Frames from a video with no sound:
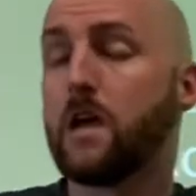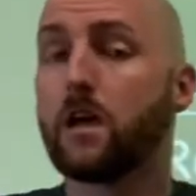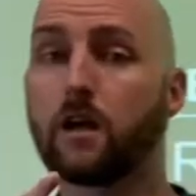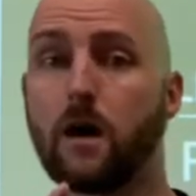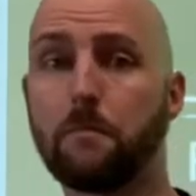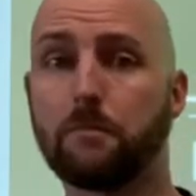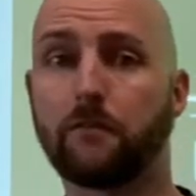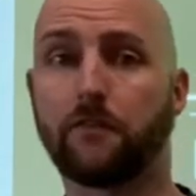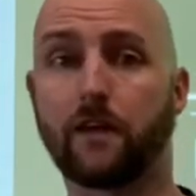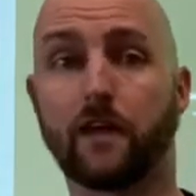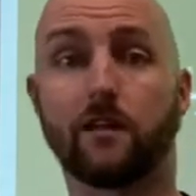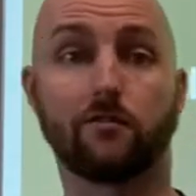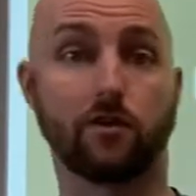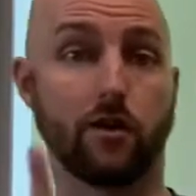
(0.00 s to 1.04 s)
Couple of
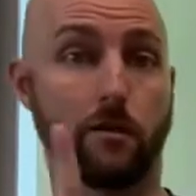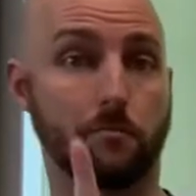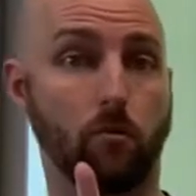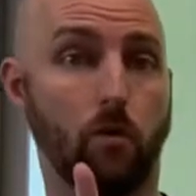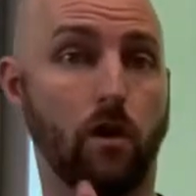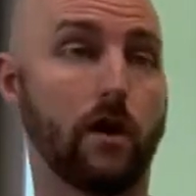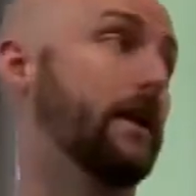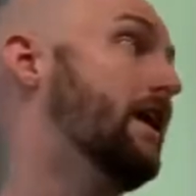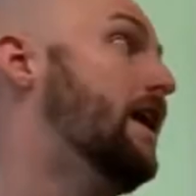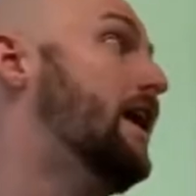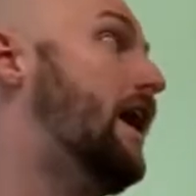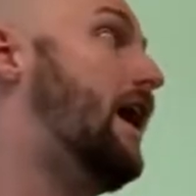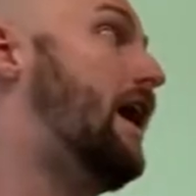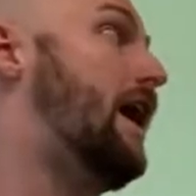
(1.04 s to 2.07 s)
things. Number one,
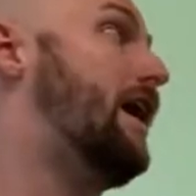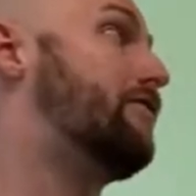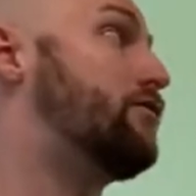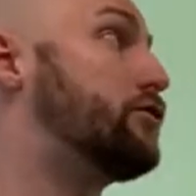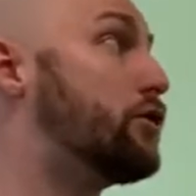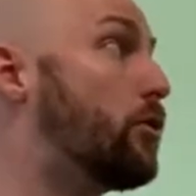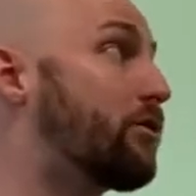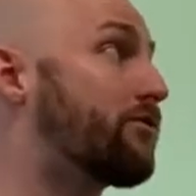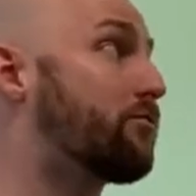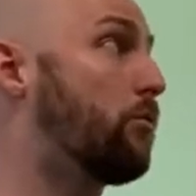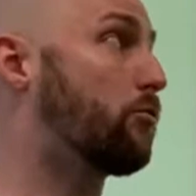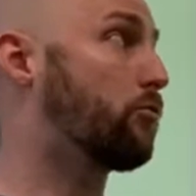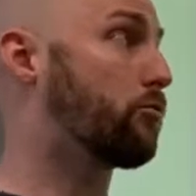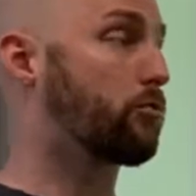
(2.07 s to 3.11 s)
I've noticed
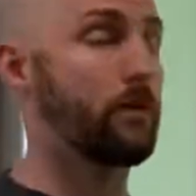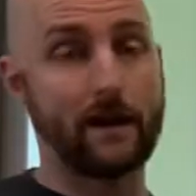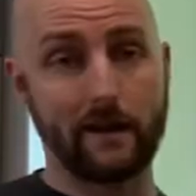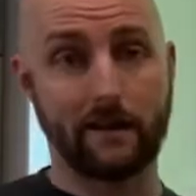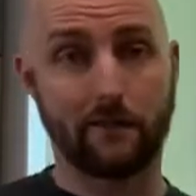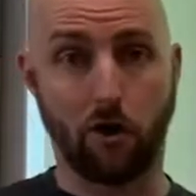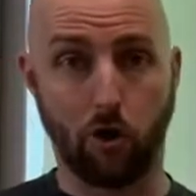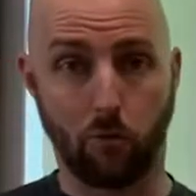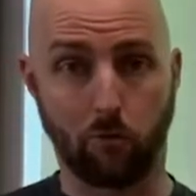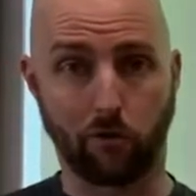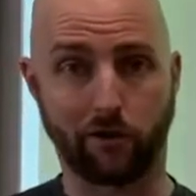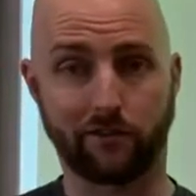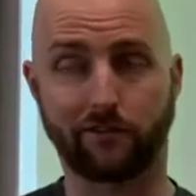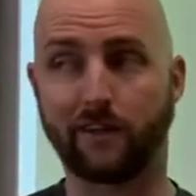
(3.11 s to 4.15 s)
while grading the
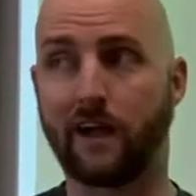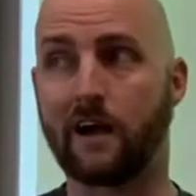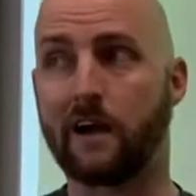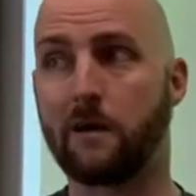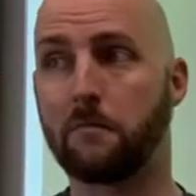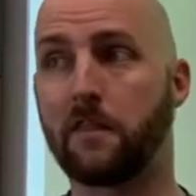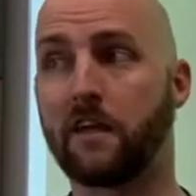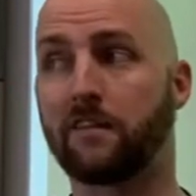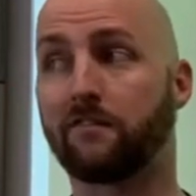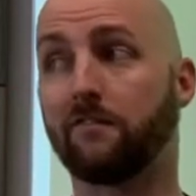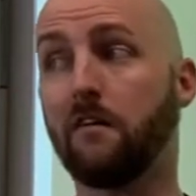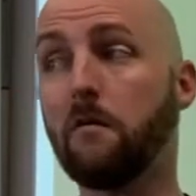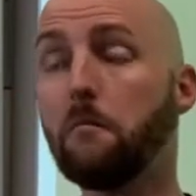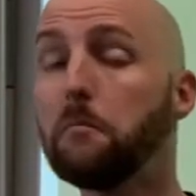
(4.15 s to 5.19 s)
homeworks that
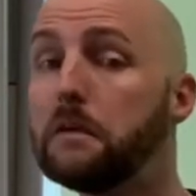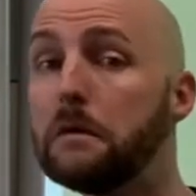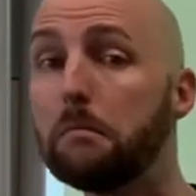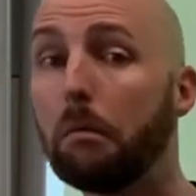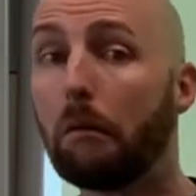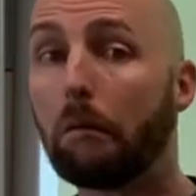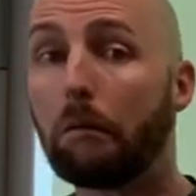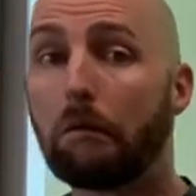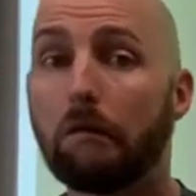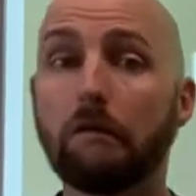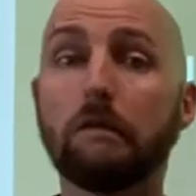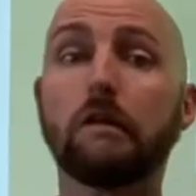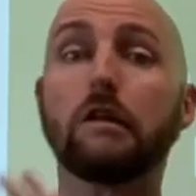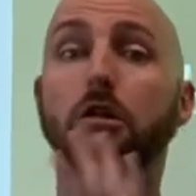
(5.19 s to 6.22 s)
some
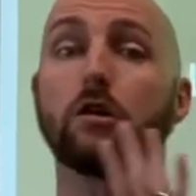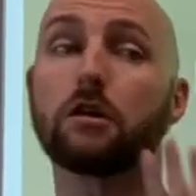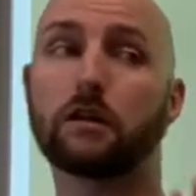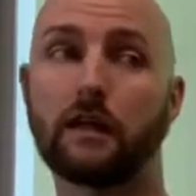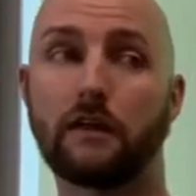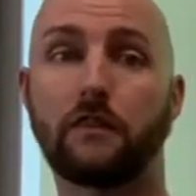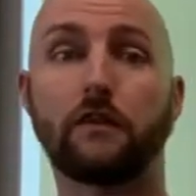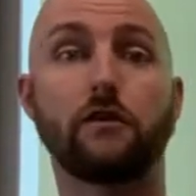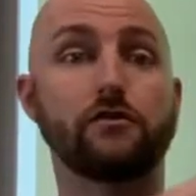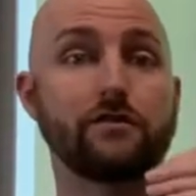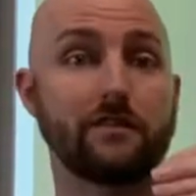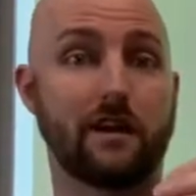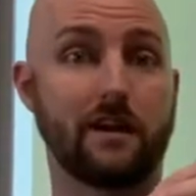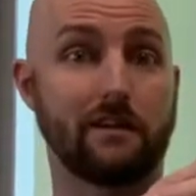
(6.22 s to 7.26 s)
people look like they're
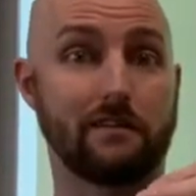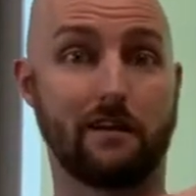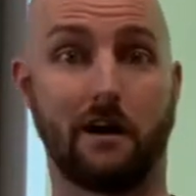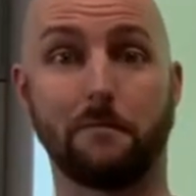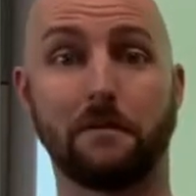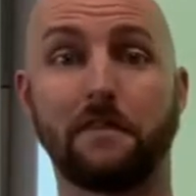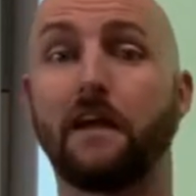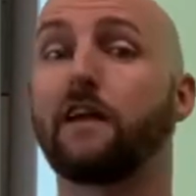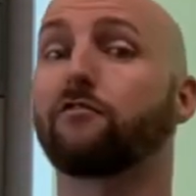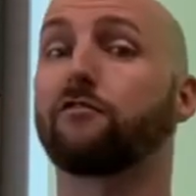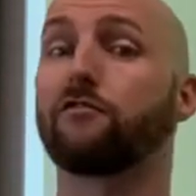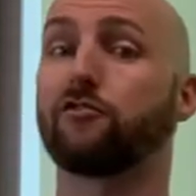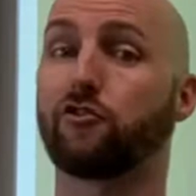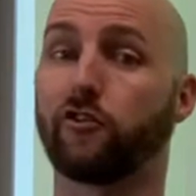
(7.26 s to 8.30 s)
just kind of copying the answers
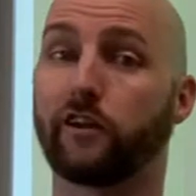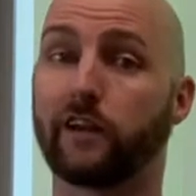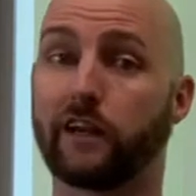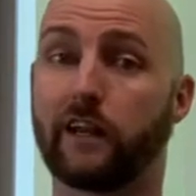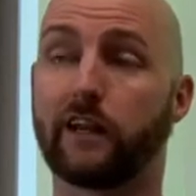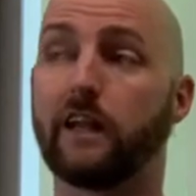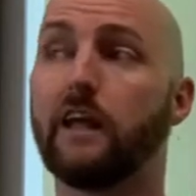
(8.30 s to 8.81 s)
and turning it in.